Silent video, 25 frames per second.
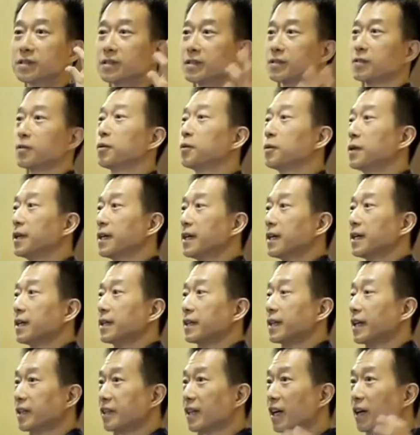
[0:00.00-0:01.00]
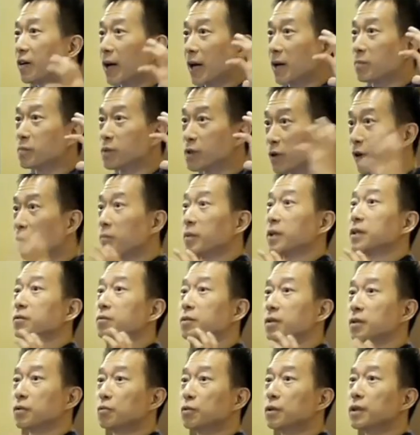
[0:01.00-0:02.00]
So they are now absorbed into
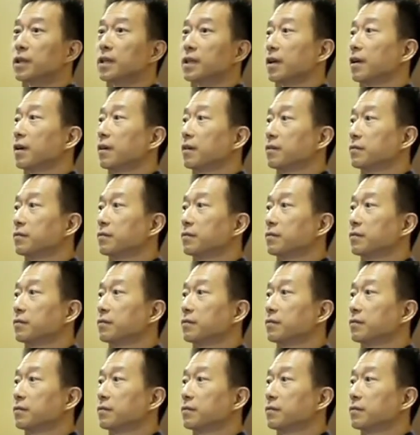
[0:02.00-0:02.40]
the world